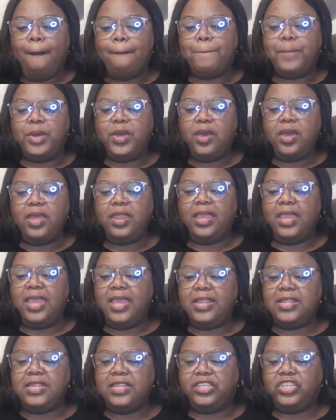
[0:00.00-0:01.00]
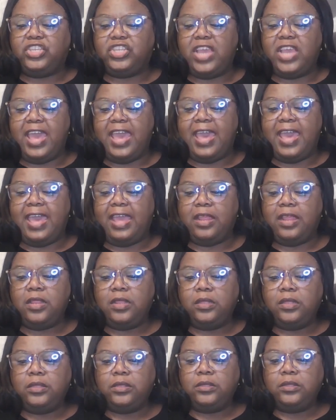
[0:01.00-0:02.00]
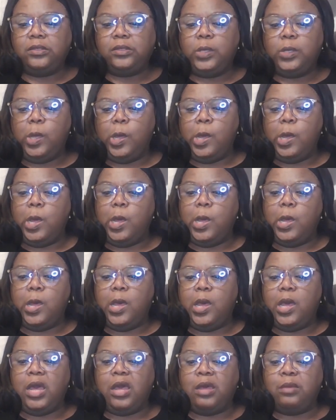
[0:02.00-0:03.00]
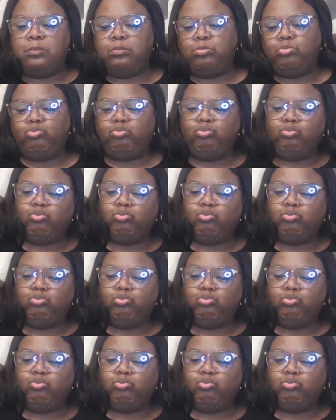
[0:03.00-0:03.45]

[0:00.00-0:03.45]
put in the chat, yes